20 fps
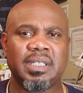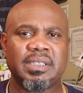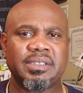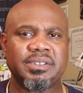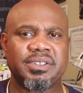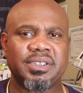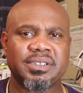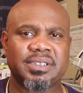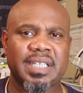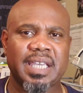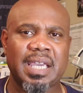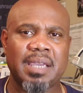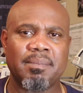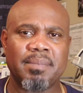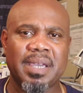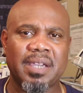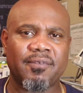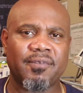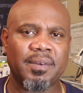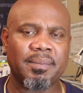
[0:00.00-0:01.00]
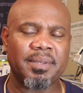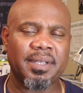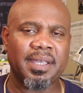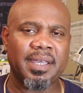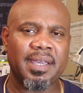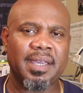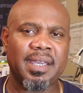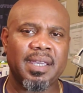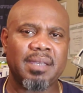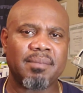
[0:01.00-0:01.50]
Just came back from the
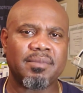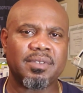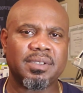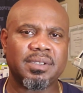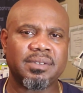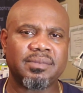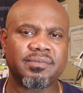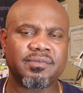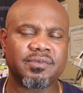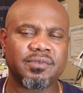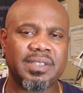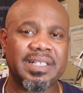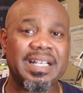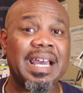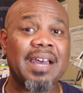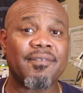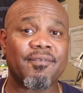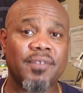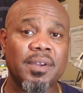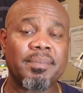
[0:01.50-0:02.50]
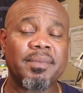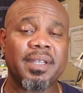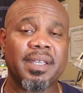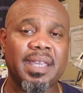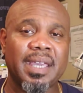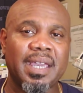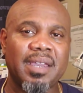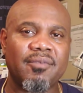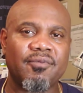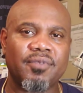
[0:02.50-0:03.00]
game, and well, not from the
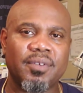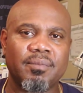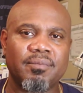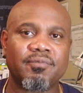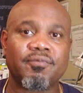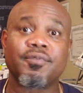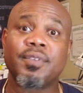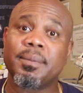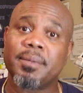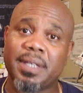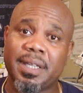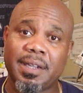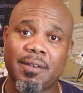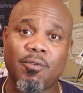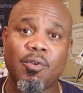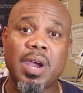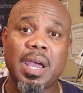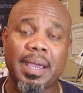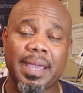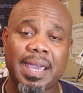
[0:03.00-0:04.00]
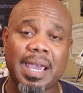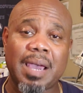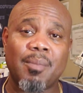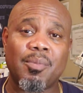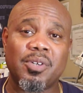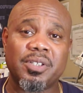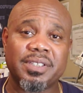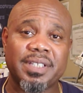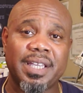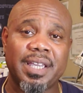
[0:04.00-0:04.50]
game, from the
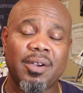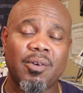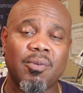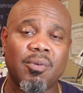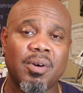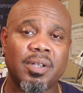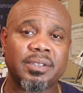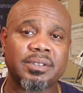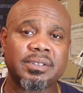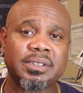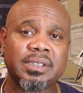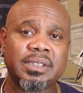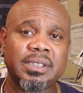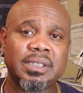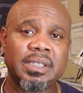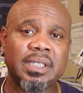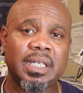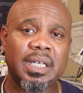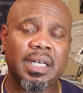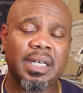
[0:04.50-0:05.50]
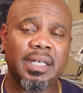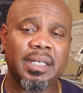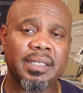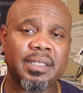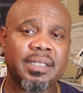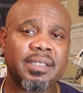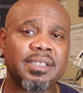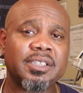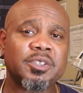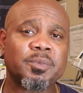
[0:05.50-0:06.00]
Cowboys headquarters.
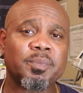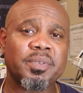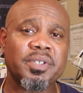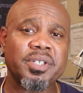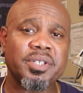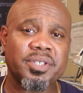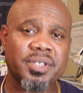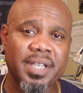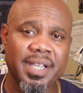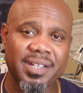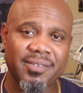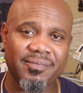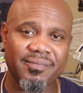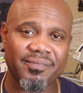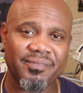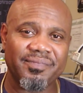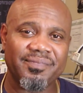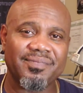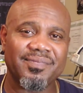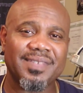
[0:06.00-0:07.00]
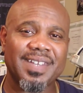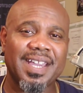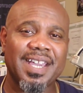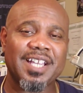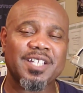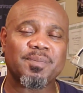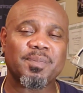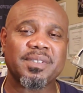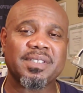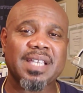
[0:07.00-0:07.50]
Cuz appreciate the
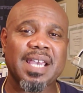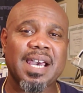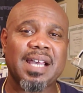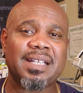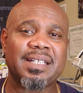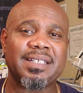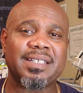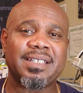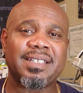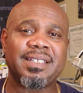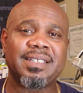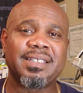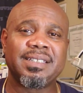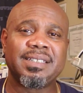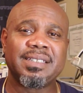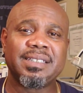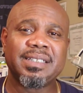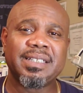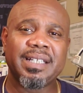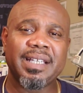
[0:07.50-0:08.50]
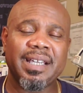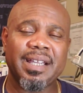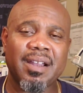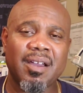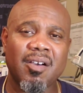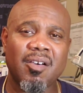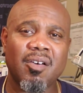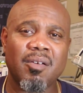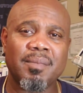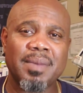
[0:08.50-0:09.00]
hospitality and
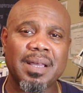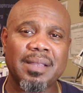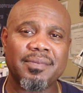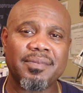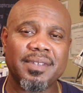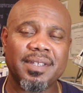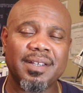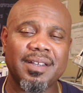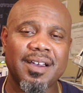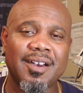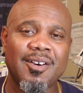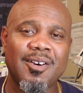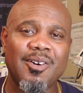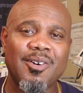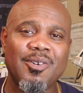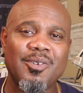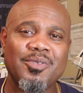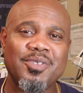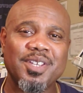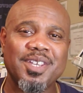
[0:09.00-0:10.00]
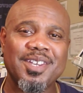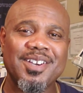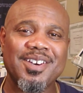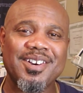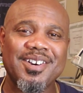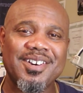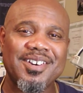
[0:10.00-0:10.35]
all the